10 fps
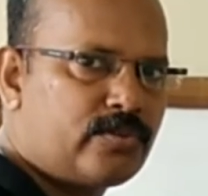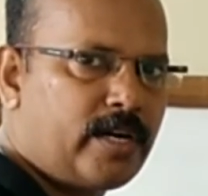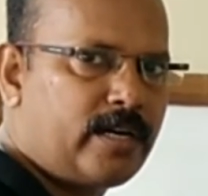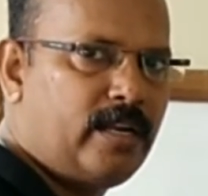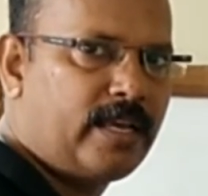
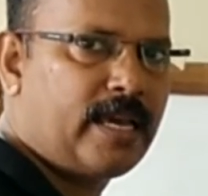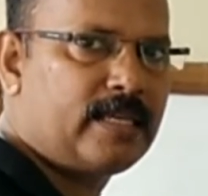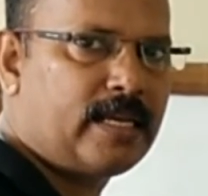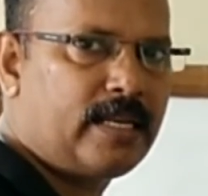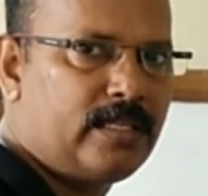illustrate
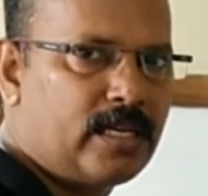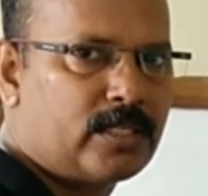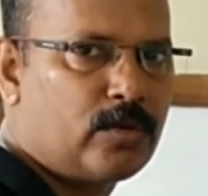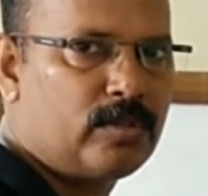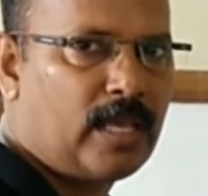leakage and
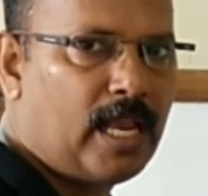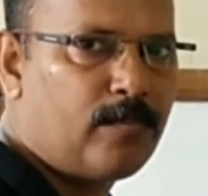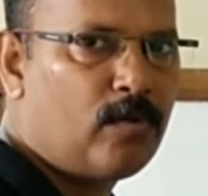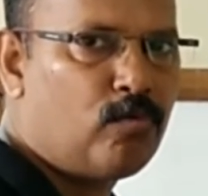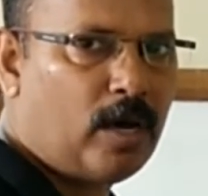injection with the
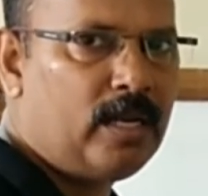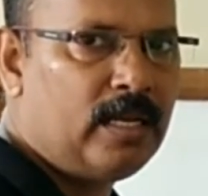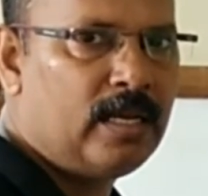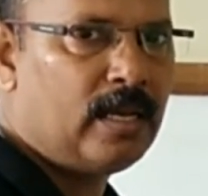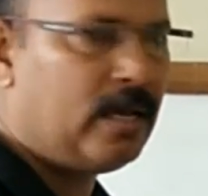help of one